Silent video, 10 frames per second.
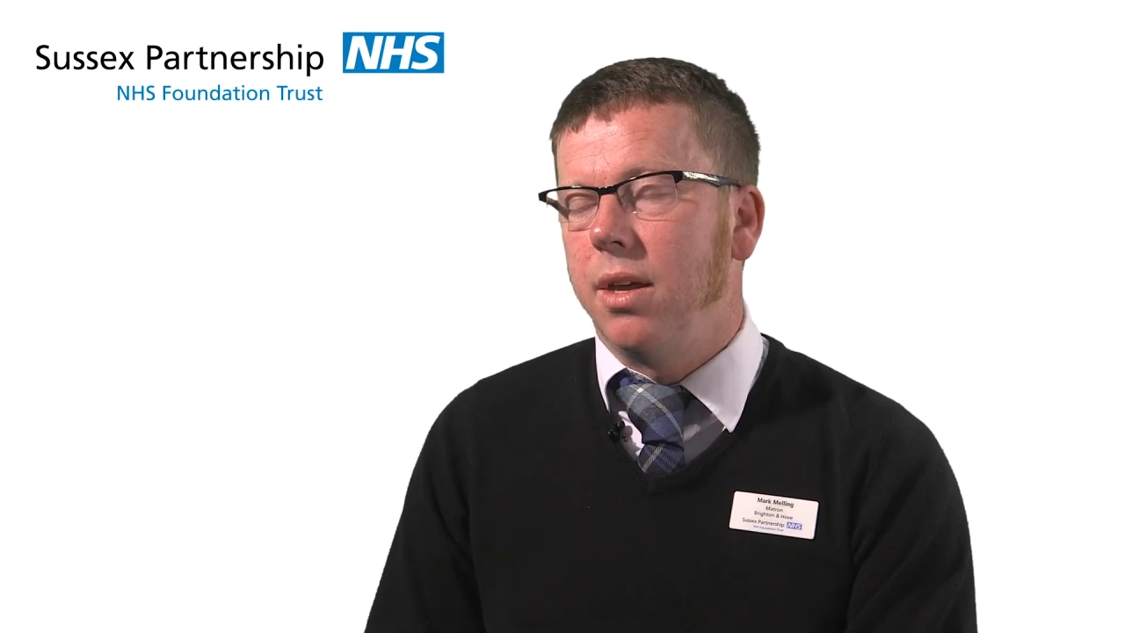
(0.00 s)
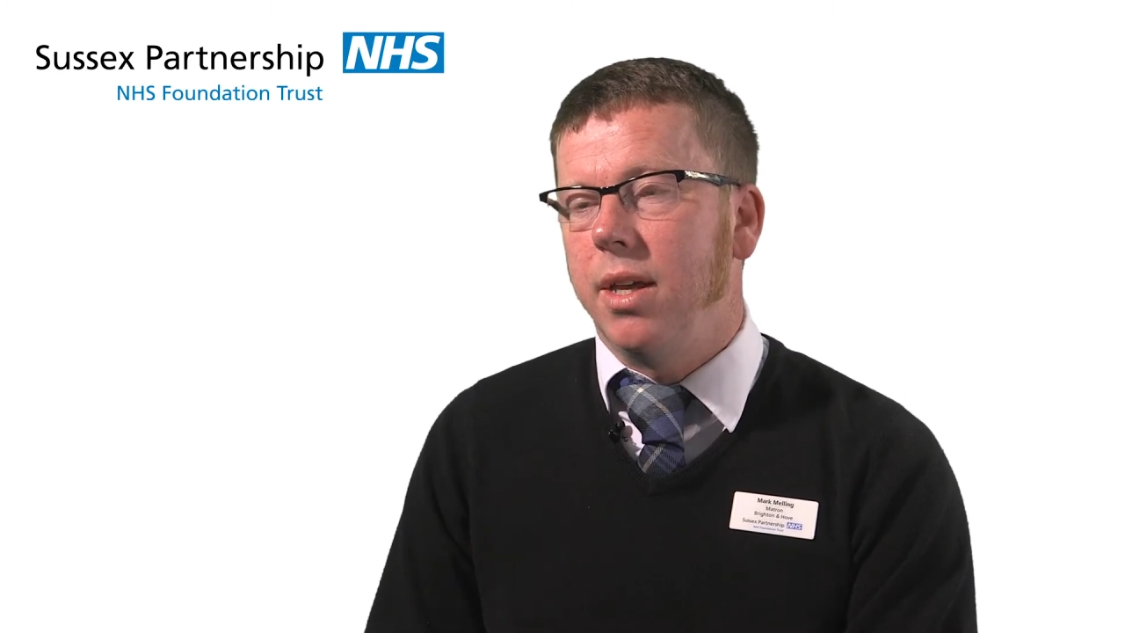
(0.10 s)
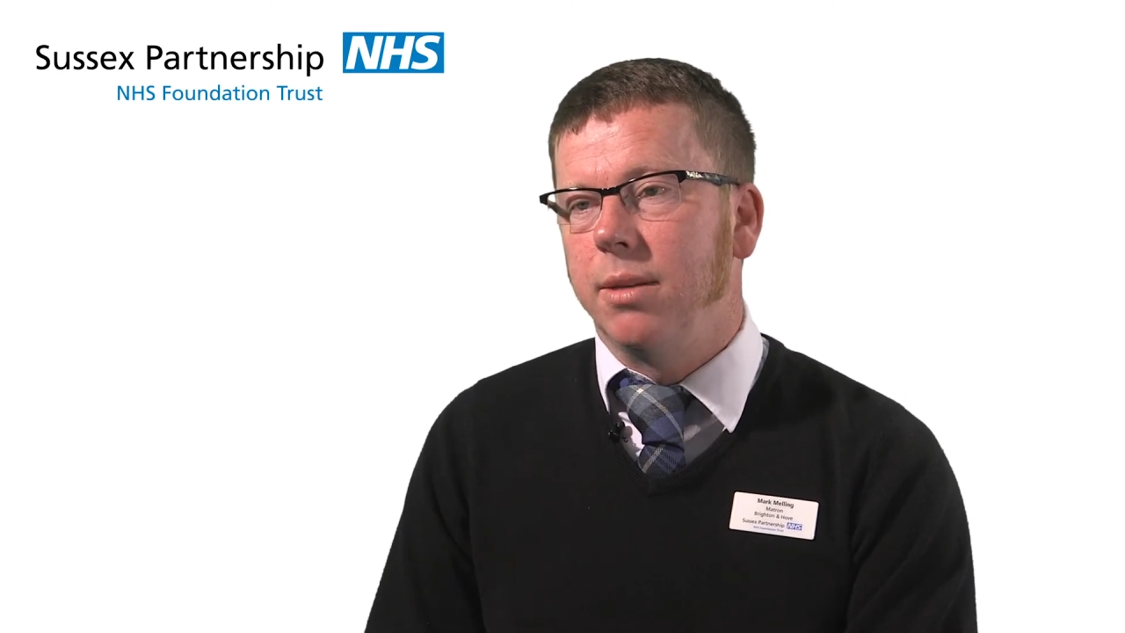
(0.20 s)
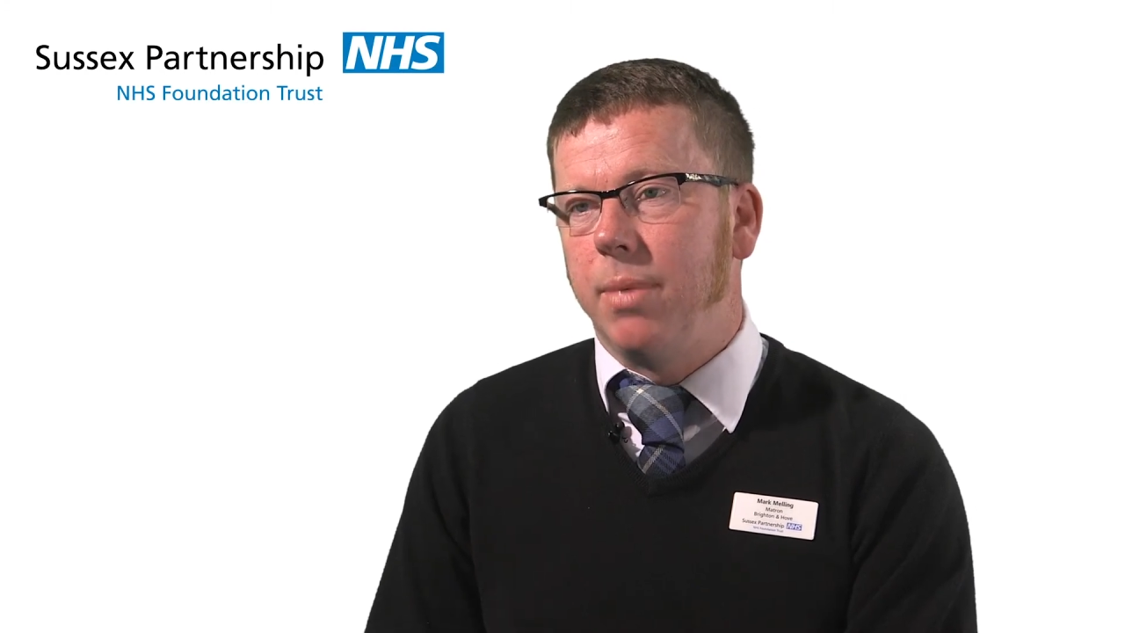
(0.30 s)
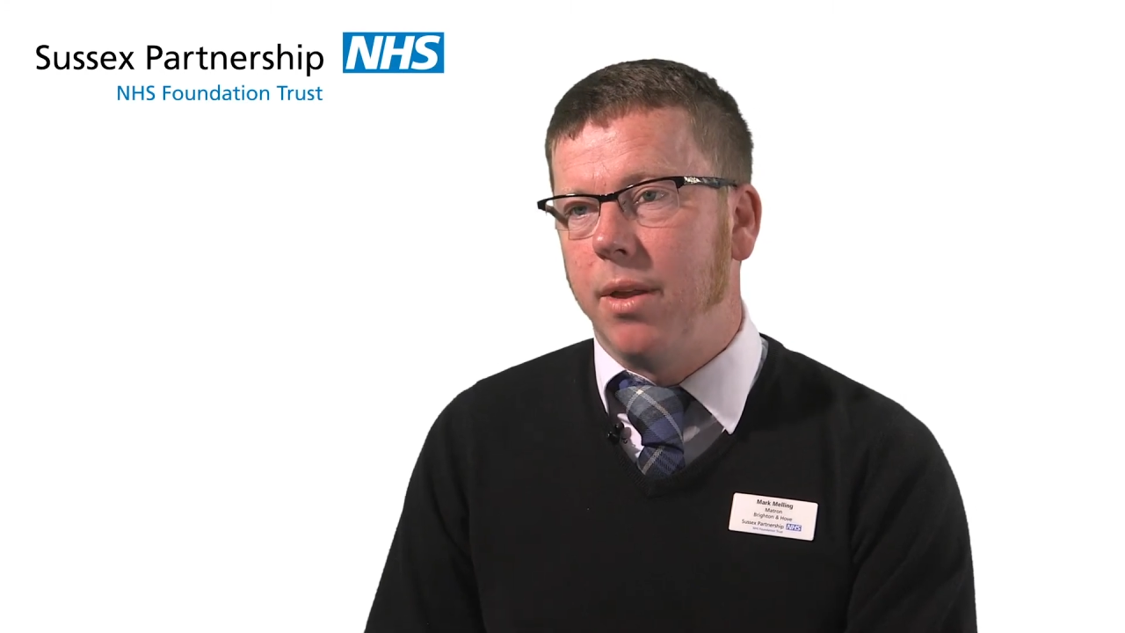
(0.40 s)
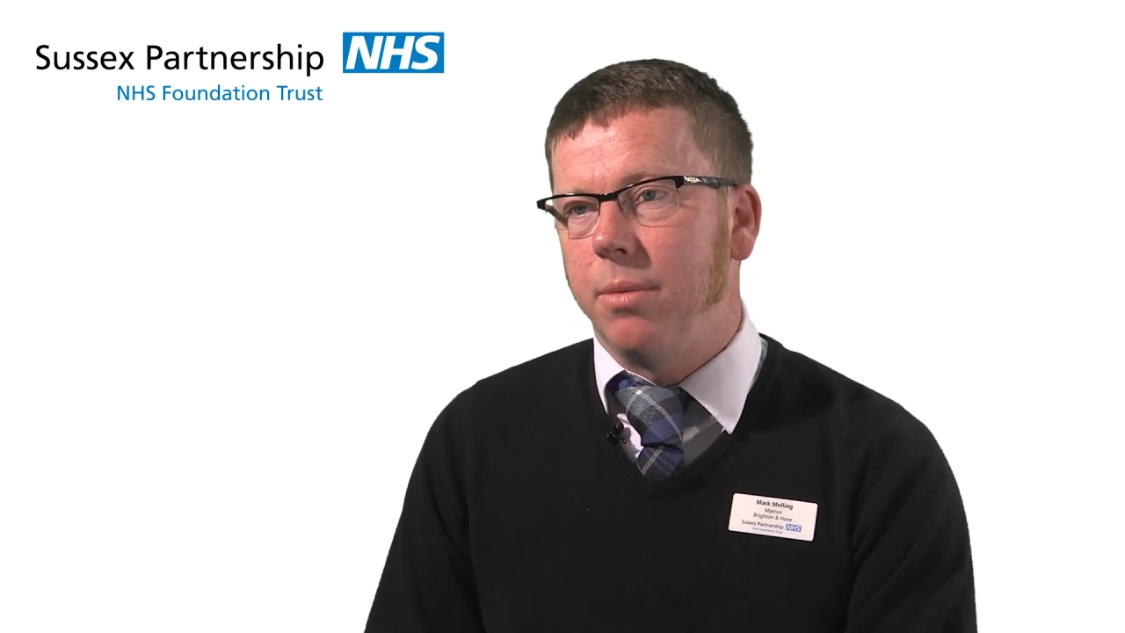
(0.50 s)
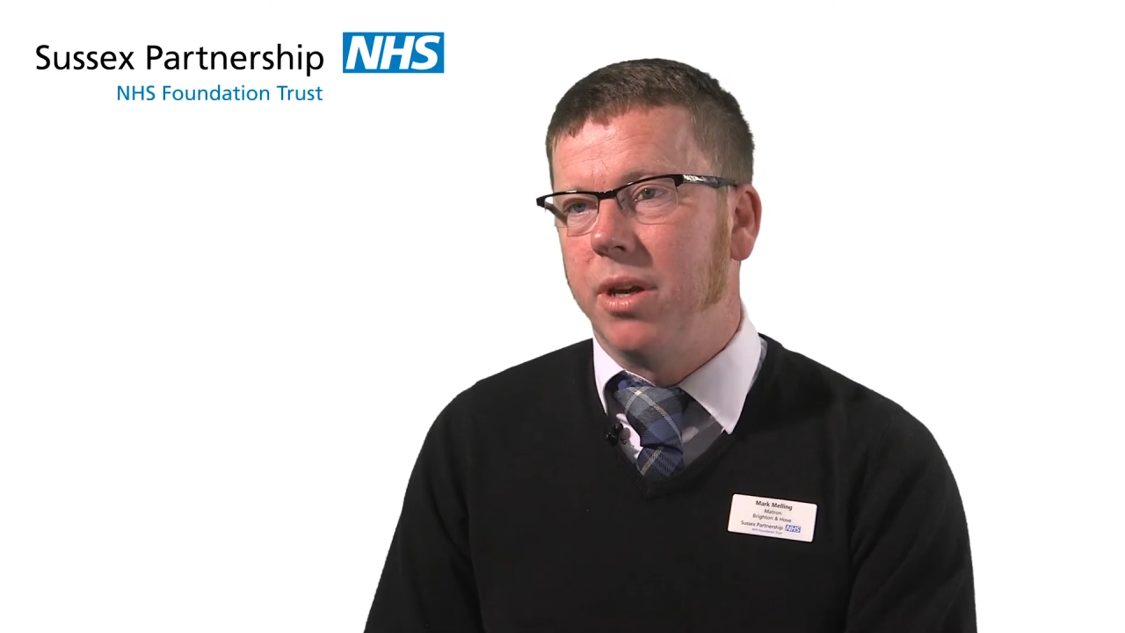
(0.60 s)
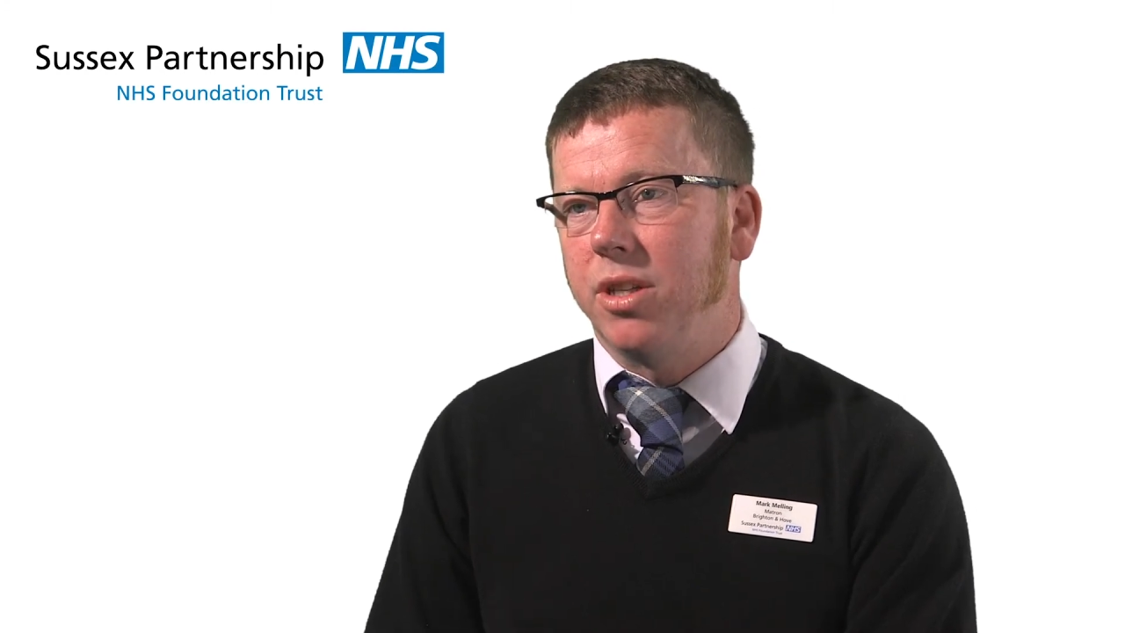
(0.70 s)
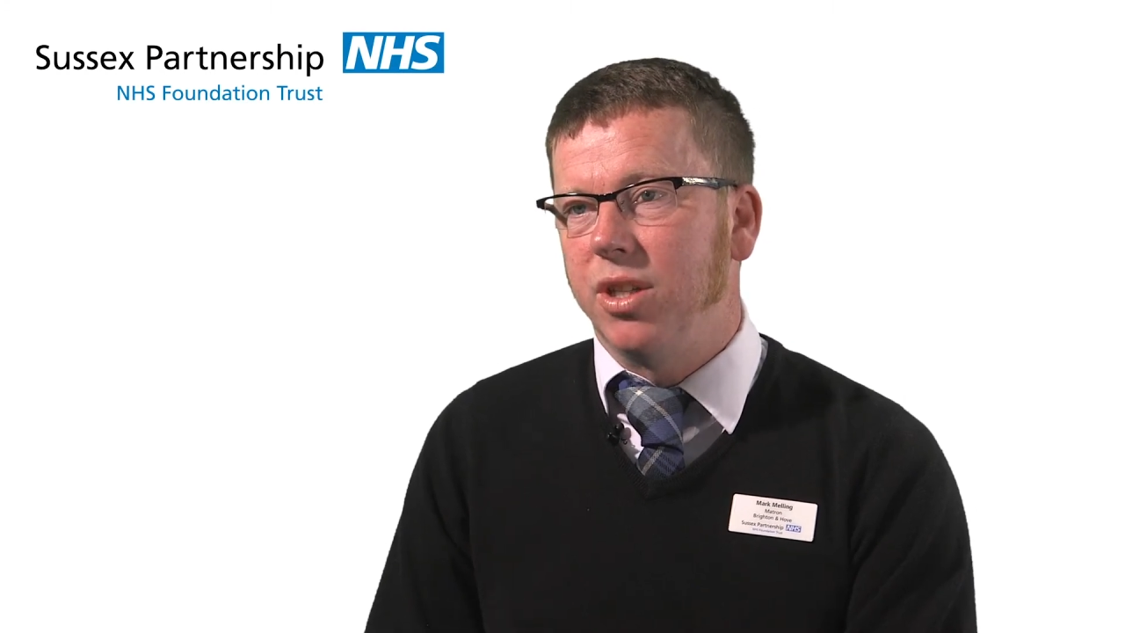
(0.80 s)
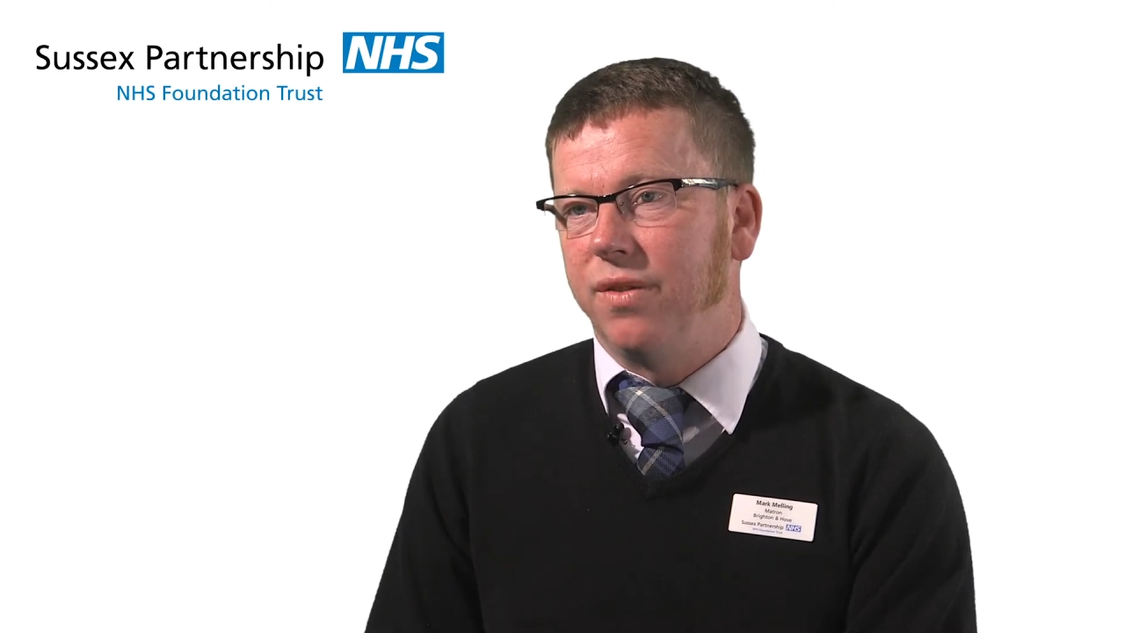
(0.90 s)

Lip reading: is about the person's